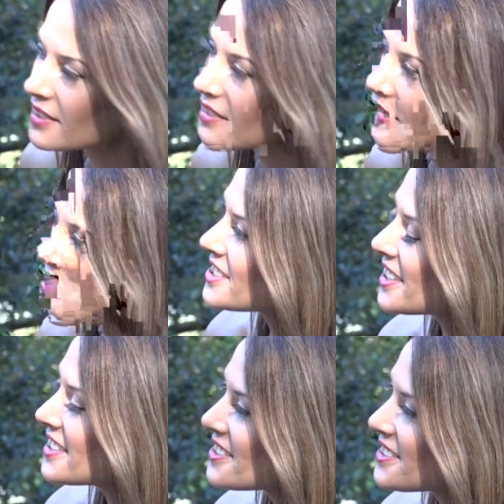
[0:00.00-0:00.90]
I
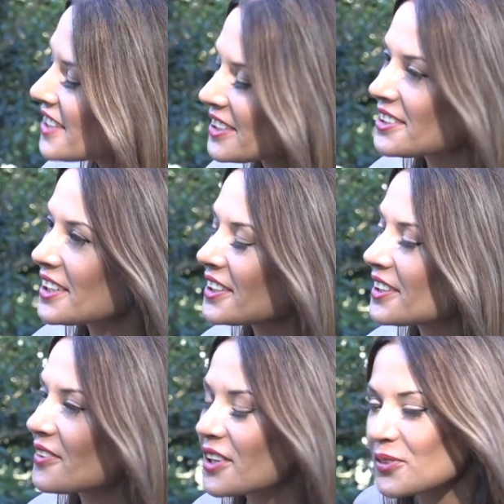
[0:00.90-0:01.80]
did. That's it.
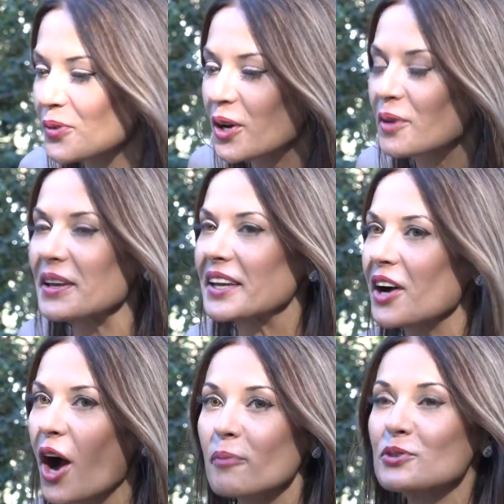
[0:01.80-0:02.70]
It's welcoming.
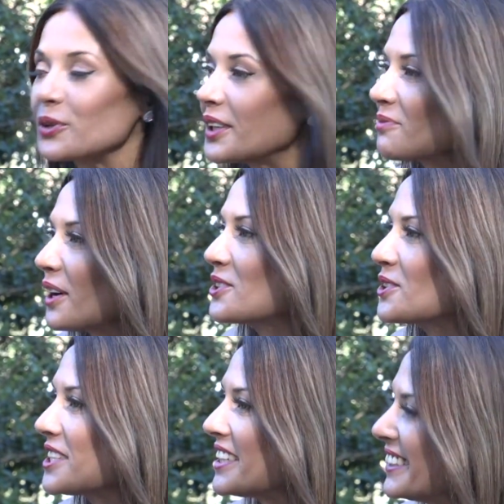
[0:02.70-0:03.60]
I'm doing my duty.